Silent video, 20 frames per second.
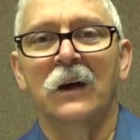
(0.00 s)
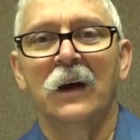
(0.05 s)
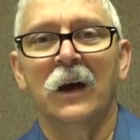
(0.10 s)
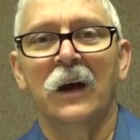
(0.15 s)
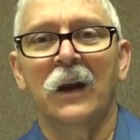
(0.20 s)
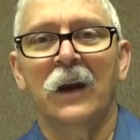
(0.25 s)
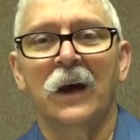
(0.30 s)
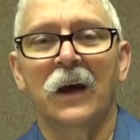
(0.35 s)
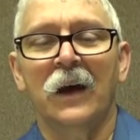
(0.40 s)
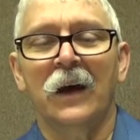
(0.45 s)

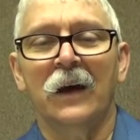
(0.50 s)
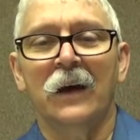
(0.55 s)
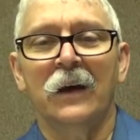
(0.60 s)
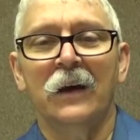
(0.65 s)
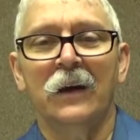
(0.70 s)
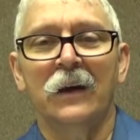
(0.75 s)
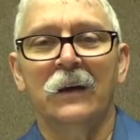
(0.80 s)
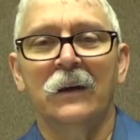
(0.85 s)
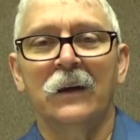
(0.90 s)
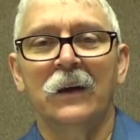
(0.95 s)
And I
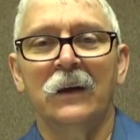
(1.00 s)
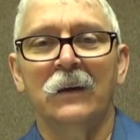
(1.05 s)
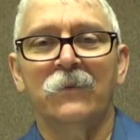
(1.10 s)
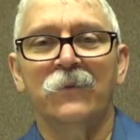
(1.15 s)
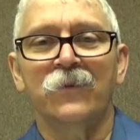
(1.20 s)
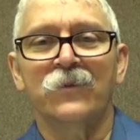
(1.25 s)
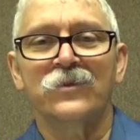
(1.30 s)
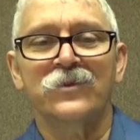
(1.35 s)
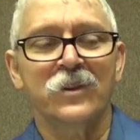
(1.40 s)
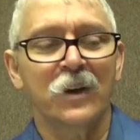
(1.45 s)
and
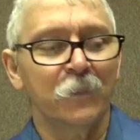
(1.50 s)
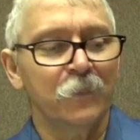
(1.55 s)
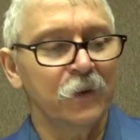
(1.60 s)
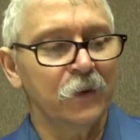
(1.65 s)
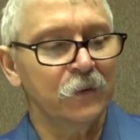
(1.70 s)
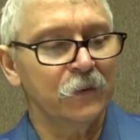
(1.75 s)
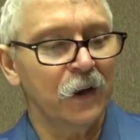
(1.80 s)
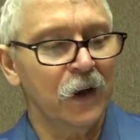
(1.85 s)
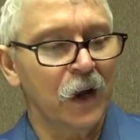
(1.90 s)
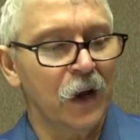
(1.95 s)
for
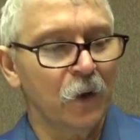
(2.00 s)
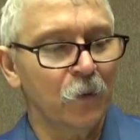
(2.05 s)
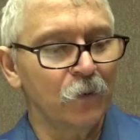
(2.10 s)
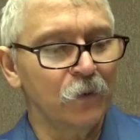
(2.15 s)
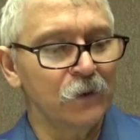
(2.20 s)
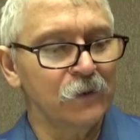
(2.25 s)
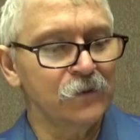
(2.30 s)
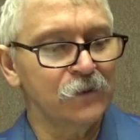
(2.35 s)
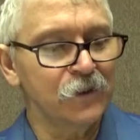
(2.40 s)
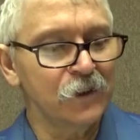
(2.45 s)
something that I
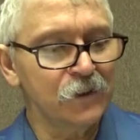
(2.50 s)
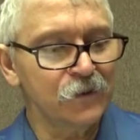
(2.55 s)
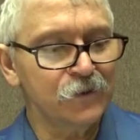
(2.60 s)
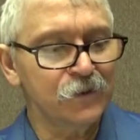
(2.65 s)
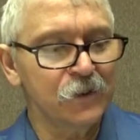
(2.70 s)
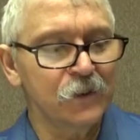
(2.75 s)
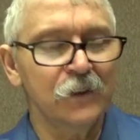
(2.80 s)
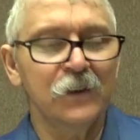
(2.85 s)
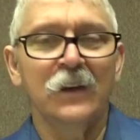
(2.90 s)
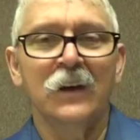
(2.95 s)

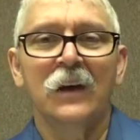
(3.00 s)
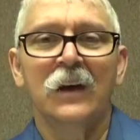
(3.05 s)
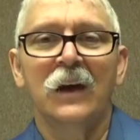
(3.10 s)
resisted